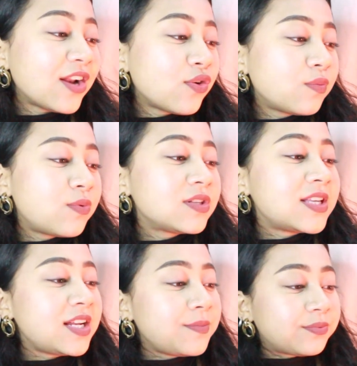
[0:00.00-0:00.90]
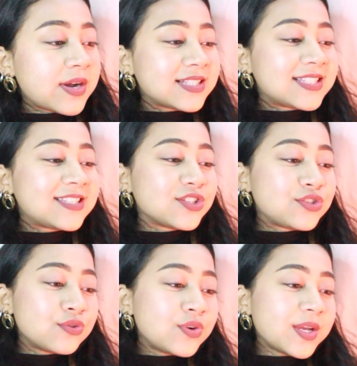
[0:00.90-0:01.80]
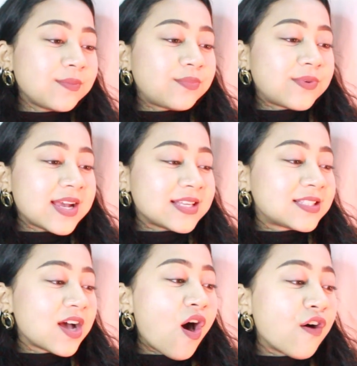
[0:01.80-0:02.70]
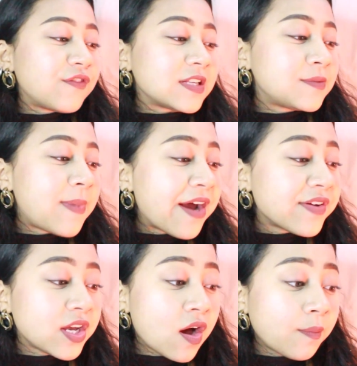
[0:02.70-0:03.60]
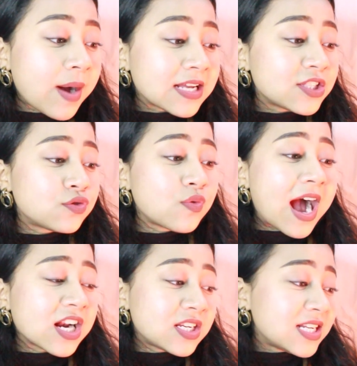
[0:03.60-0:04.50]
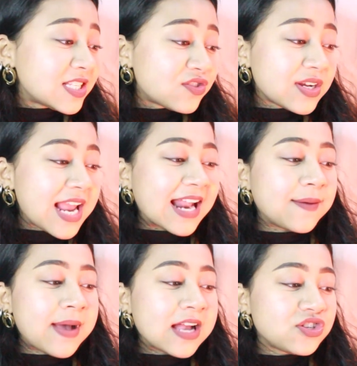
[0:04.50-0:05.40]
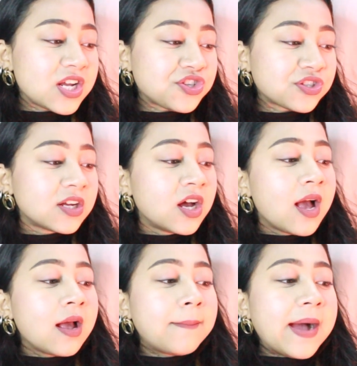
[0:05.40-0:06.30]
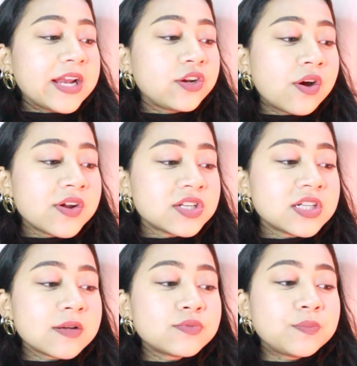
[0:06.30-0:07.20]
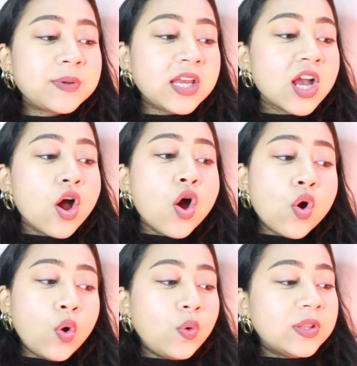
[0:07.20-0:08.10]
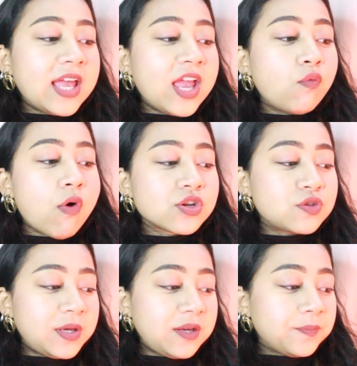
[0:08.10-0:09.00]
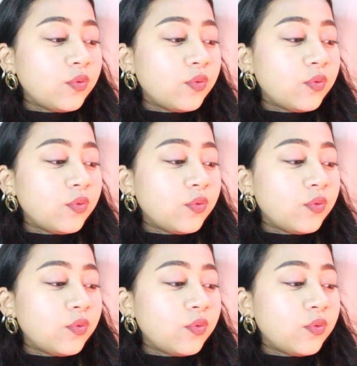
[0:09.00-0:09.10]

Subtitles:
Notebook celebrates the true embrace of inspiring young minds through artistry and imagination by encouraging them to be who they want to be.